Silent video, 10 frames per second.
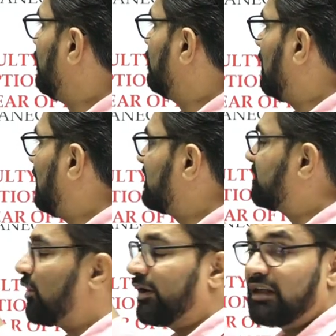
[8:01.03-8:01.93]
you, always
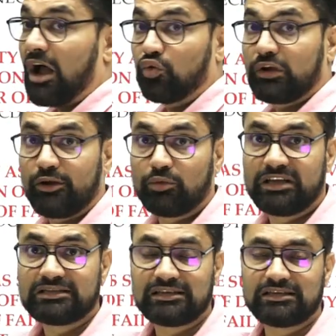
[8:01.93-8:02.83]
provide the outline of the
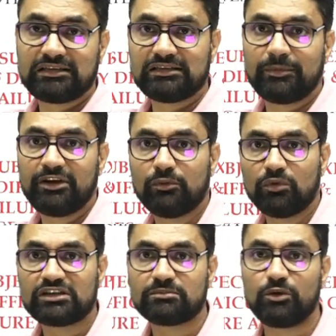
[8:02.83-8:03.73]
essay, 60-70
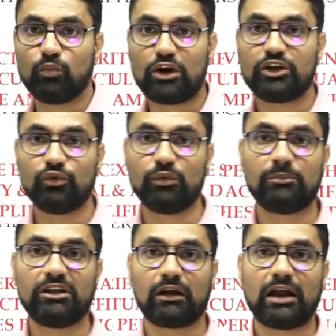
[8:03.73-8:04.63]
words mein, what you will
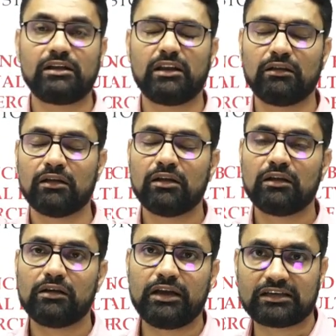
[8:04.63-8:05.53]
be writing
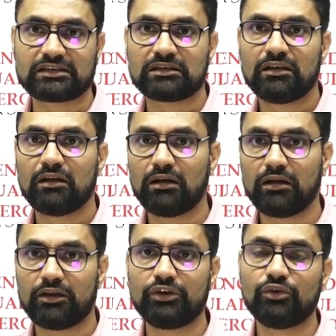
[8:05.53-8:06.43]
next
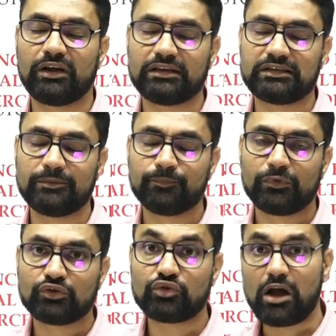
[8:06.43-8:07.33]
in your essay.
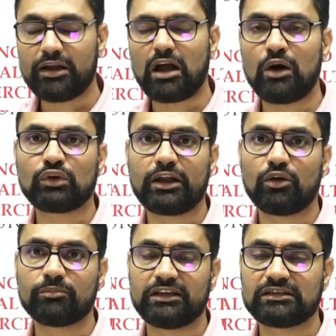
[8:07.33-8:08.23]
So in outline
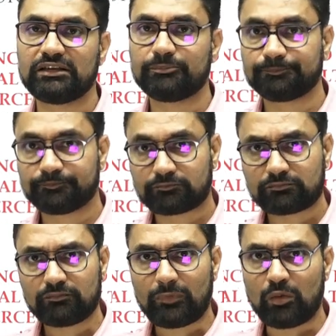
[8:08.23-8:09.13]
of the essay,
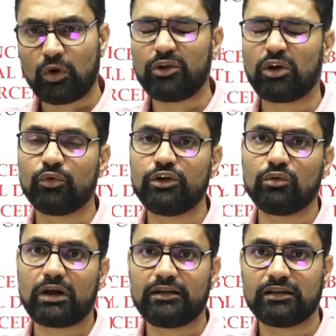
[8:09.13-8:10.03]
what you are going to
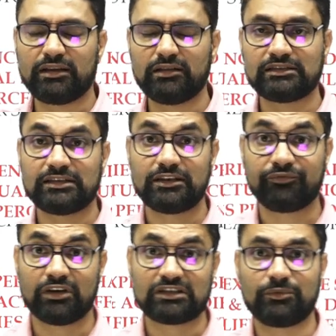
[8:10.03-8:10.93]
write, that in this essay,
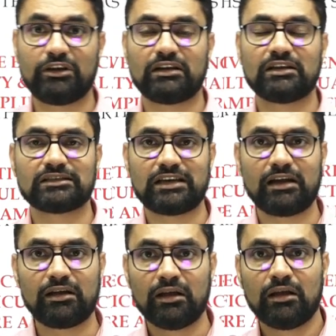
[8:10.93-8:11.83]
first we'll
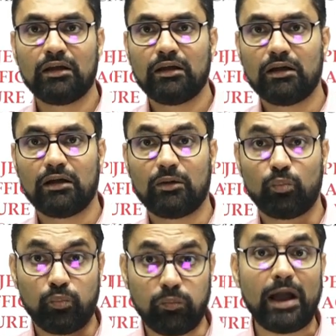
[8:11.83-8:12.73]
understand
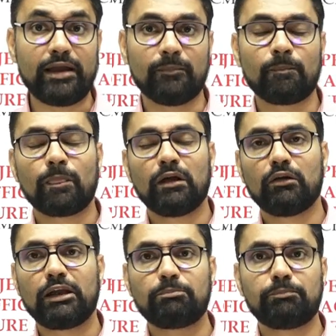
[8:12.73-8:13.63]
why,
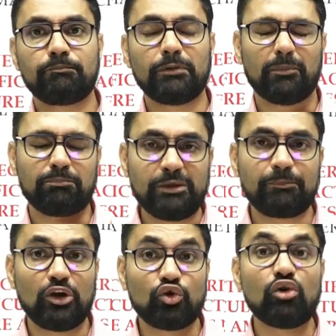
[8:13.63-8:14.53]
okay,
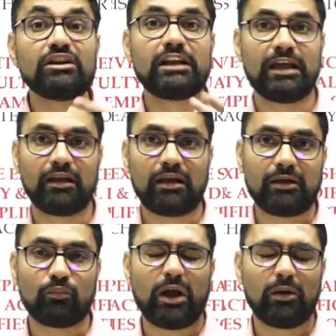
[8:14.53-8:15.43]
people don't dare,
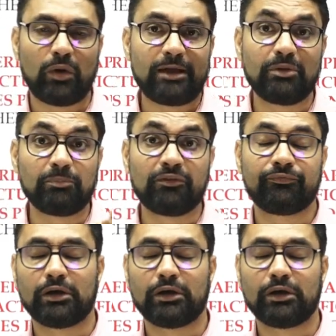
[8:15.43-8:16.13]
and why people,